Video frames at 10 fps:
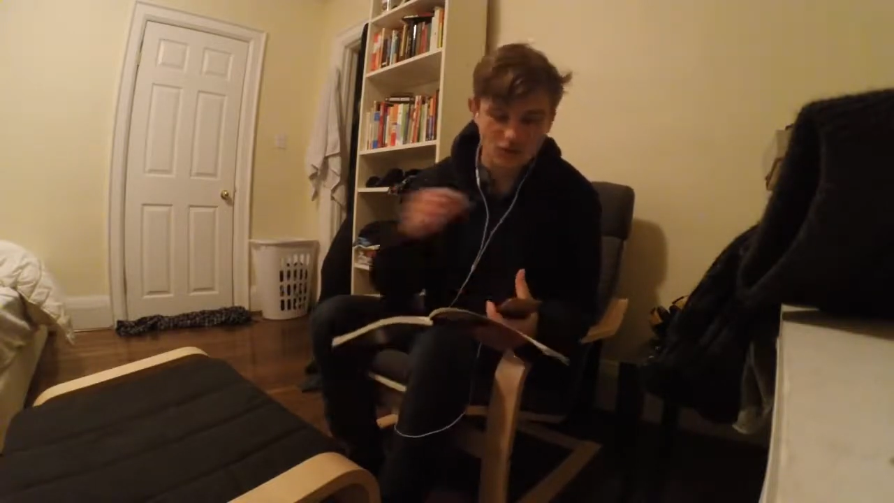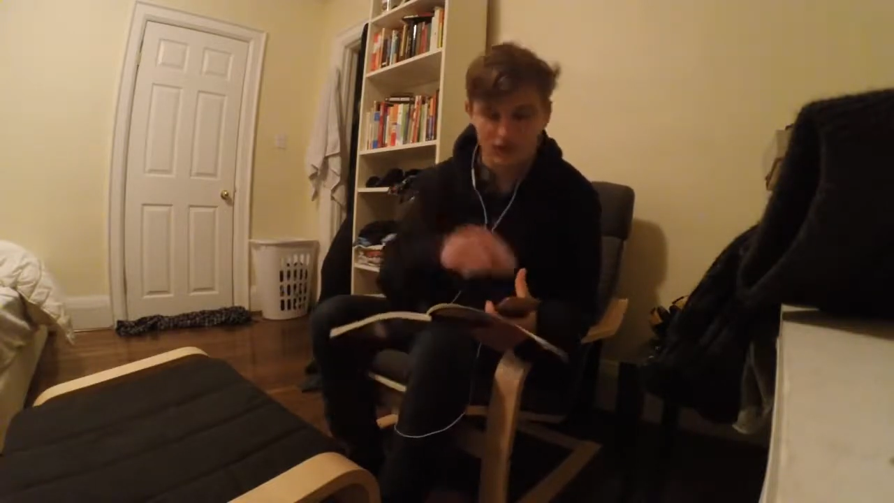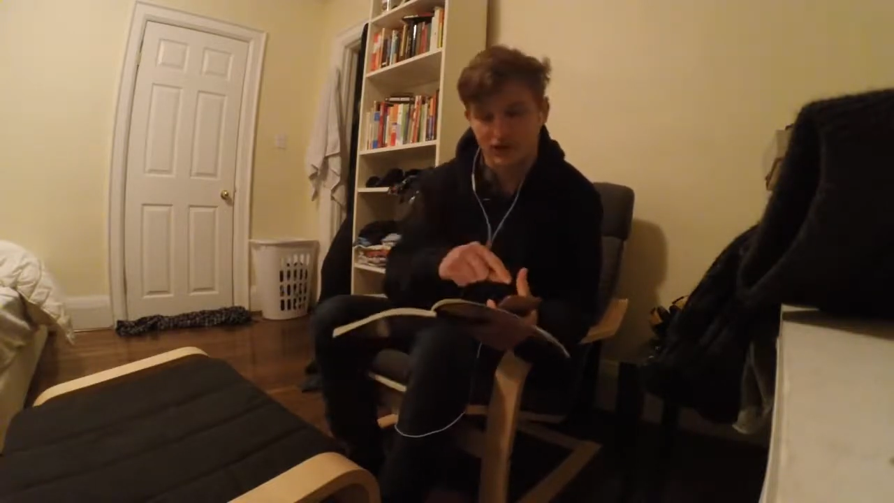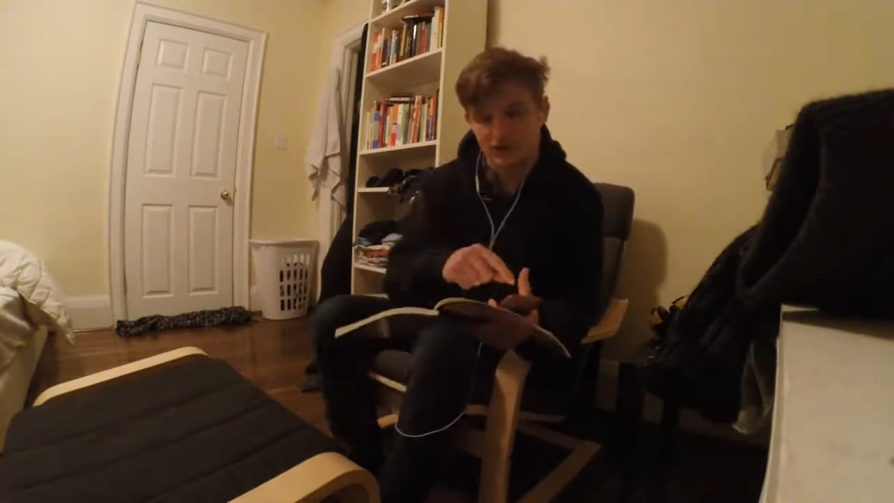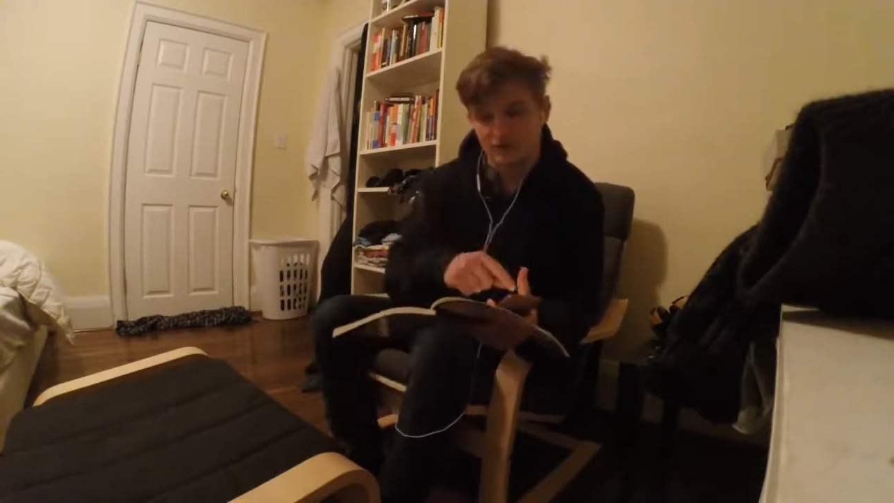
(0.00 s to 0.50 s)

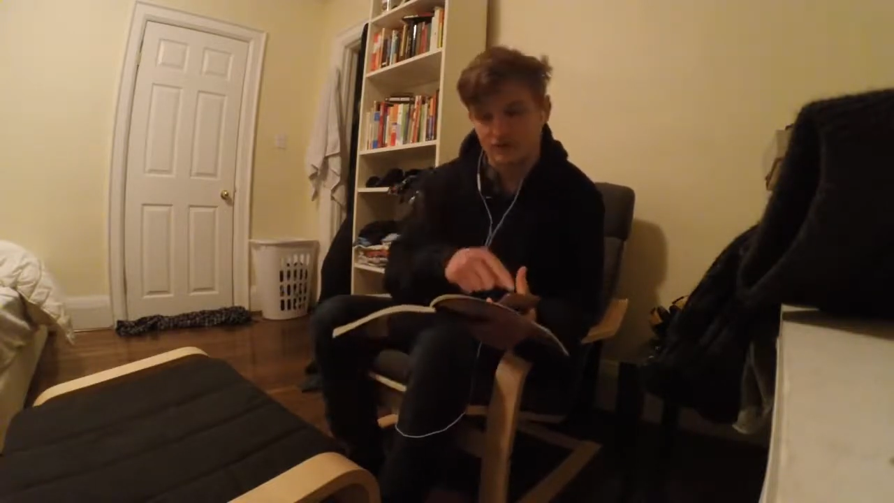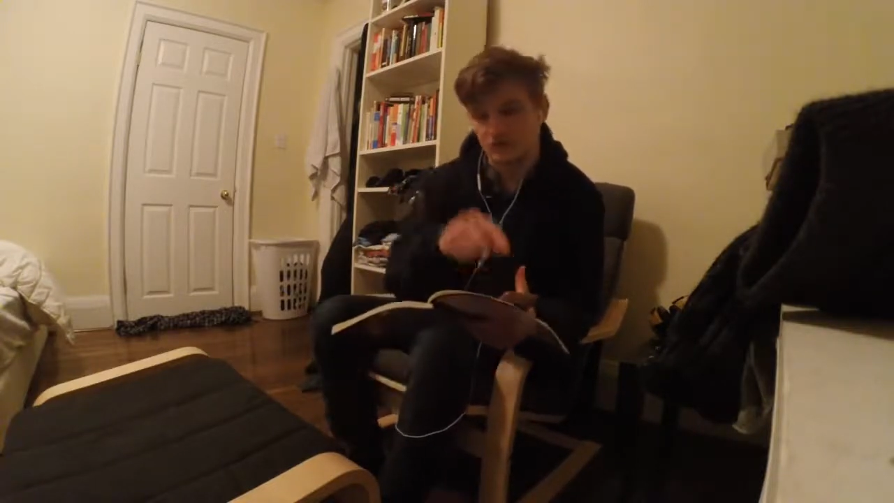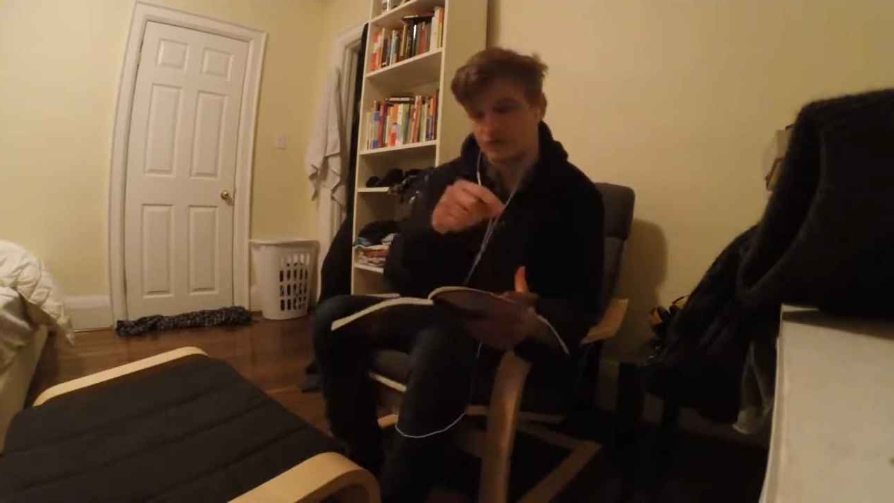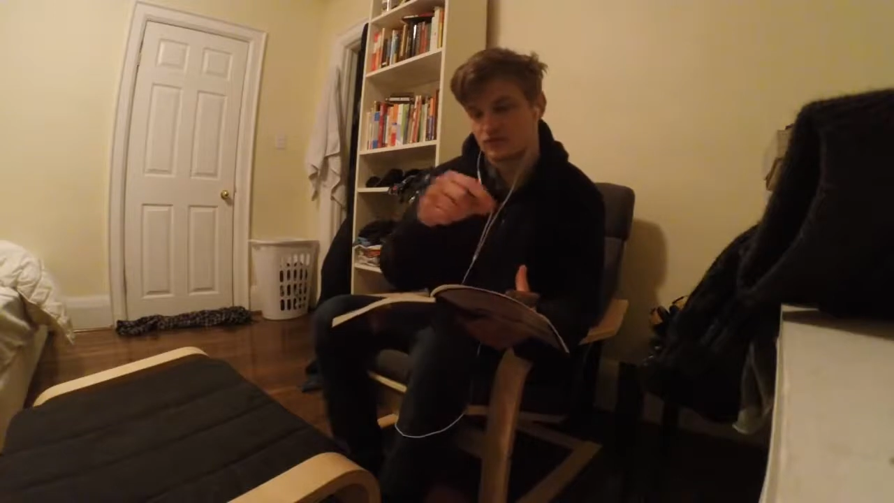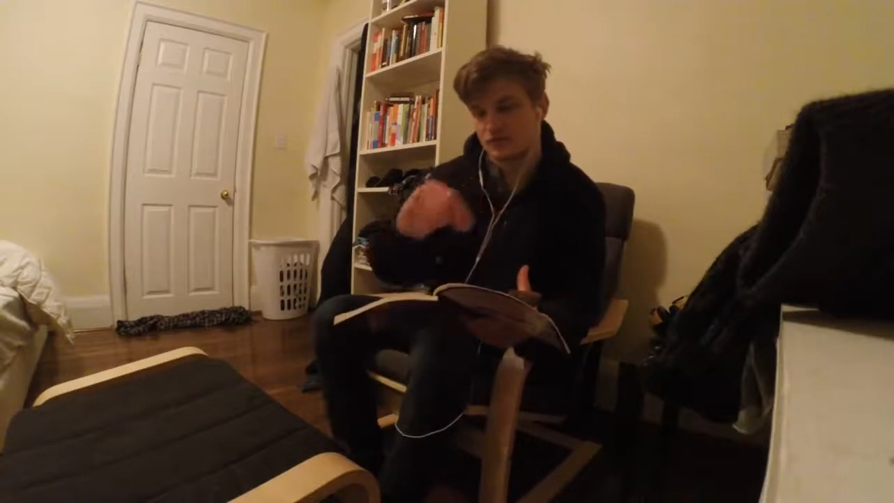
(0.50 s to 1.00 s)
read it,
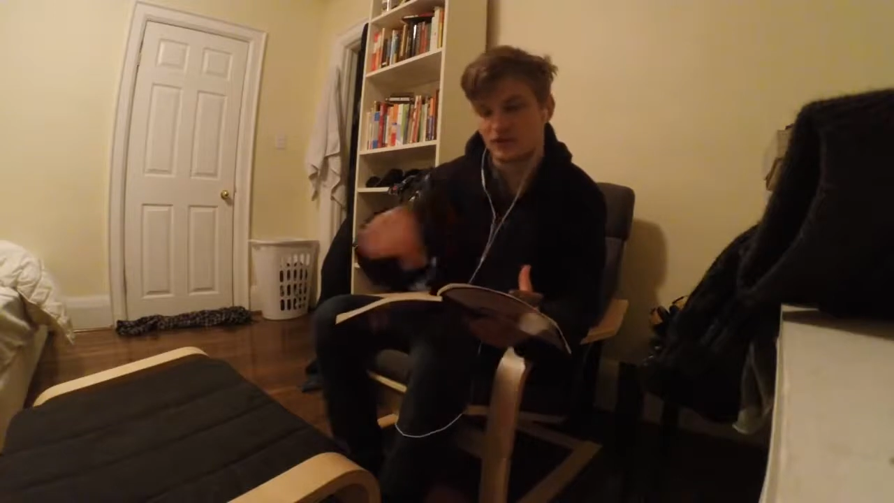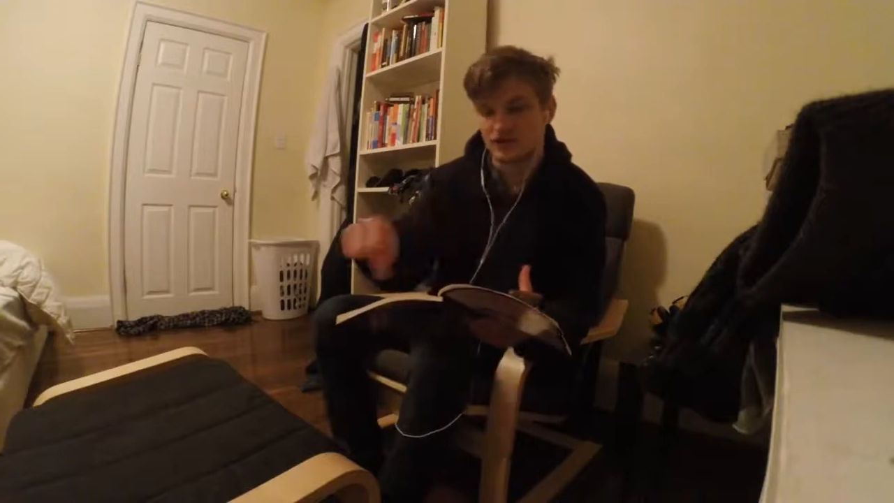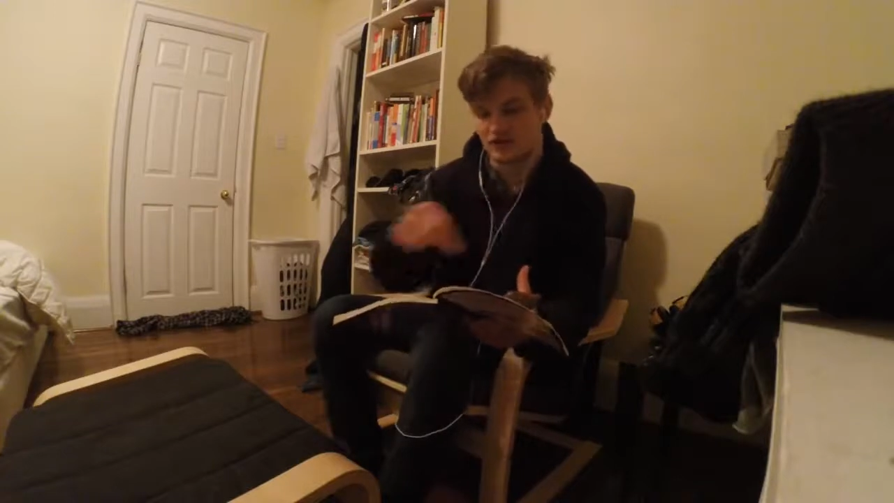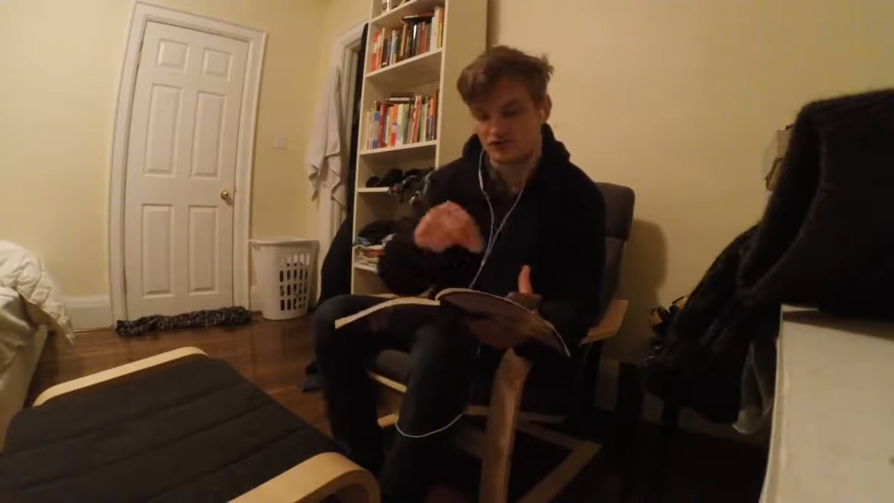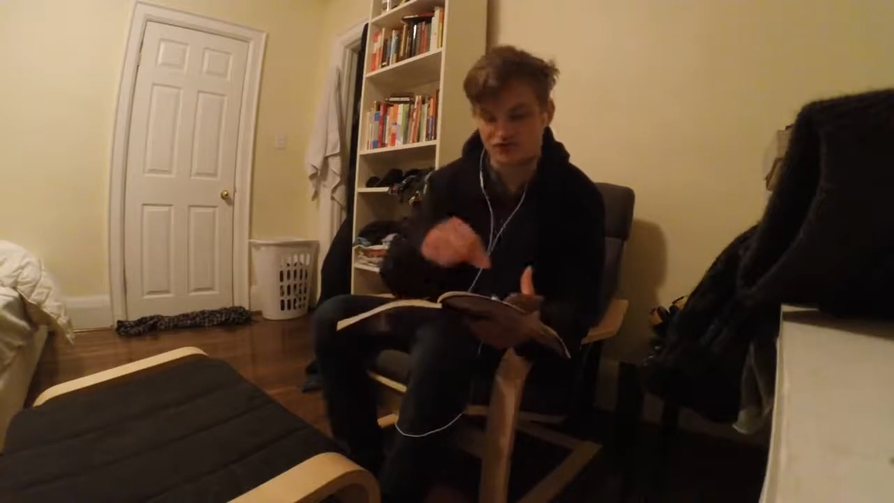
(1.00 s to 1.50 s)
my
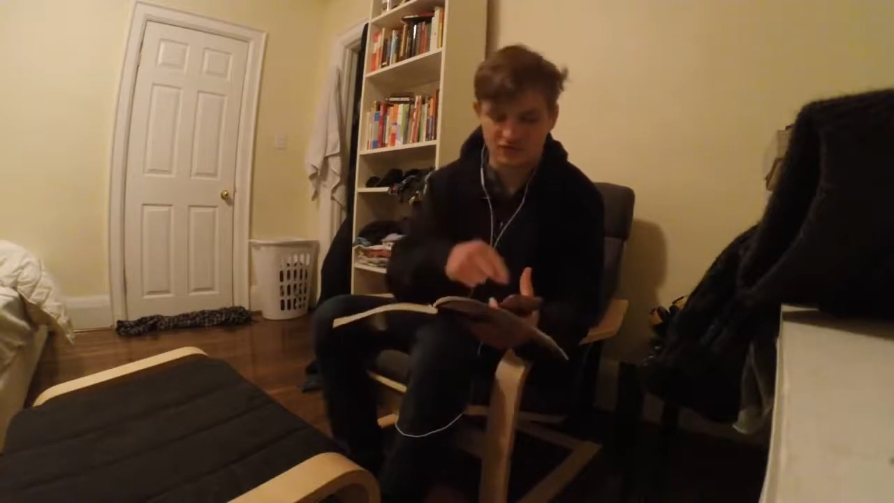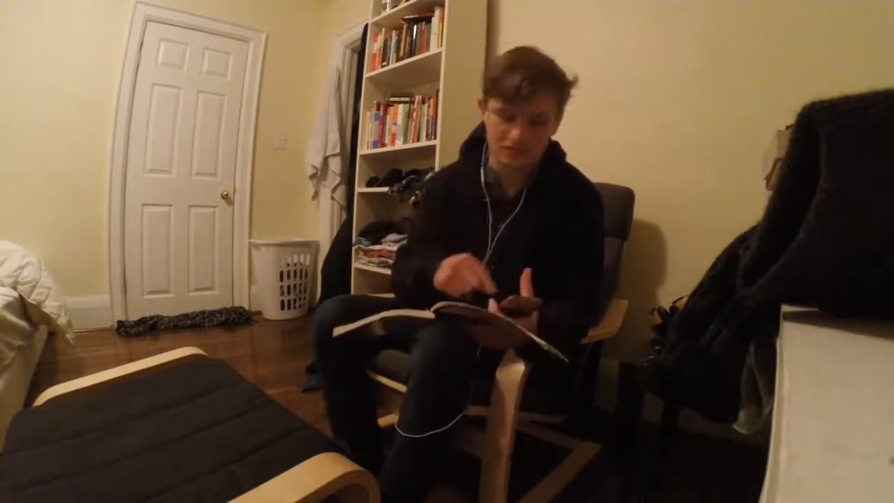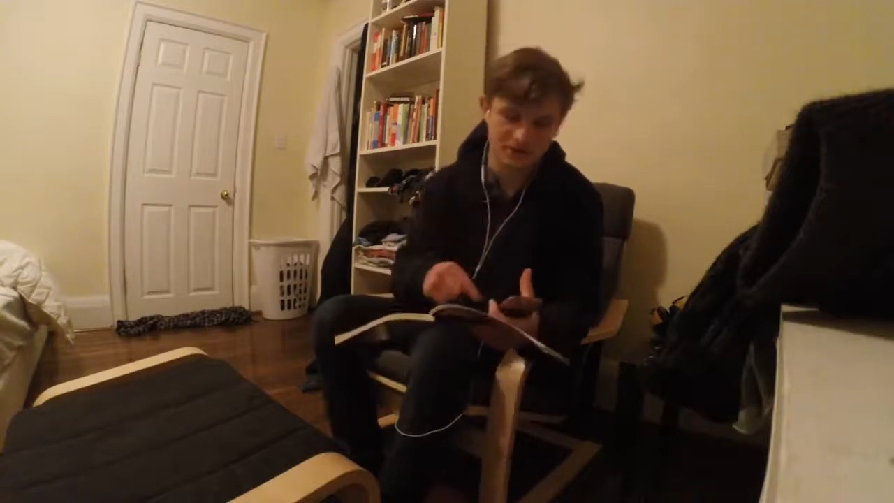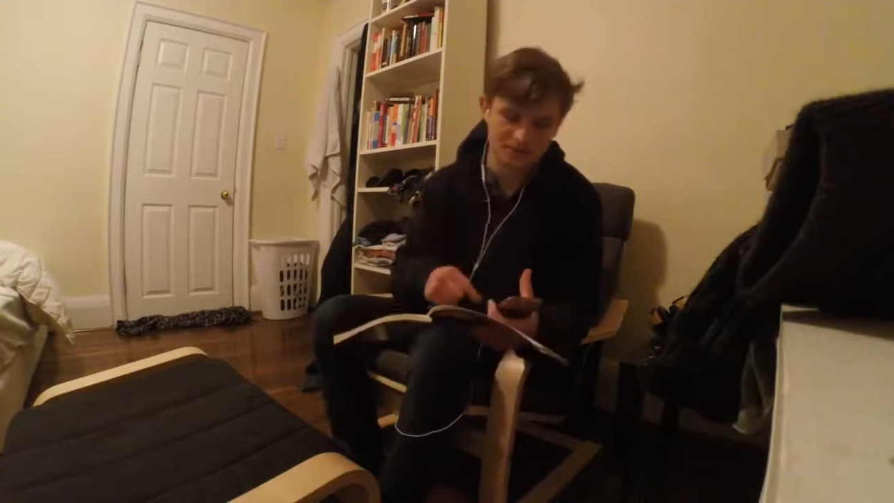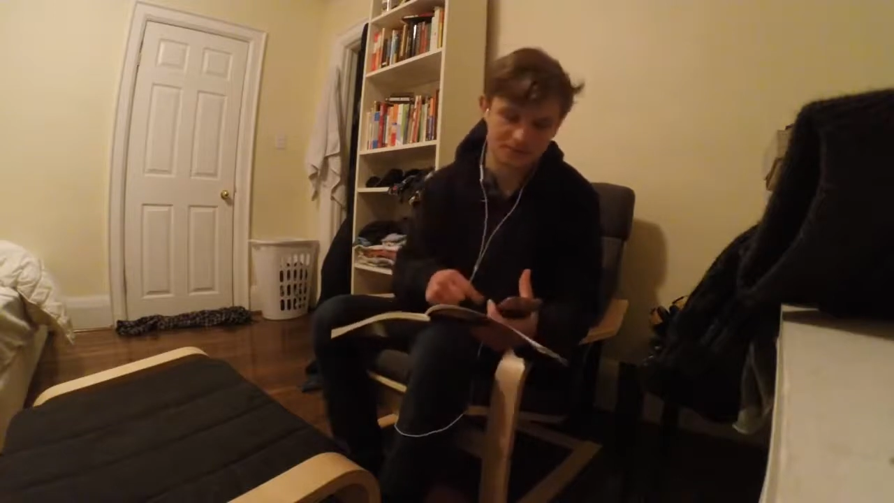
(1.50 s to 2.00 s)
notes from
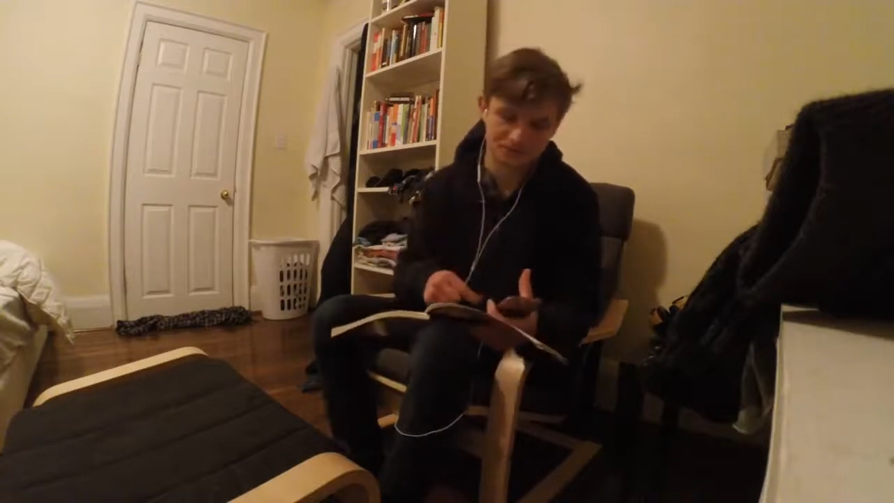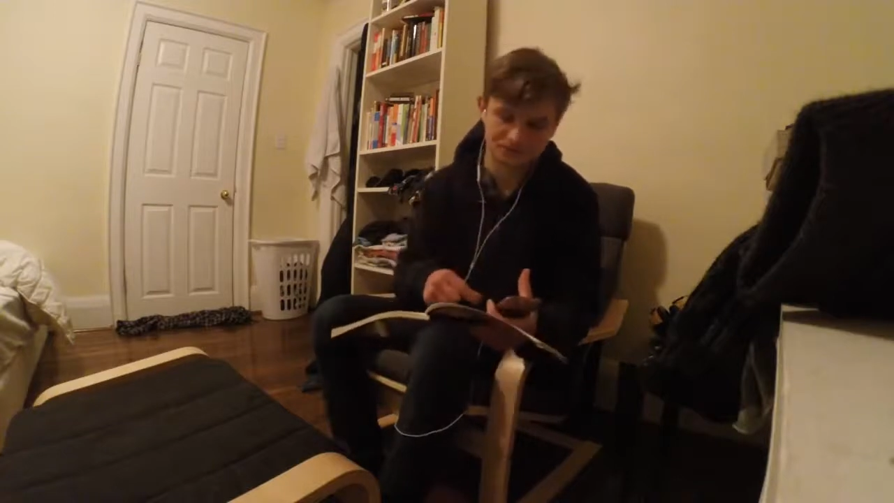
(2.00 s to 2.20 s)
it.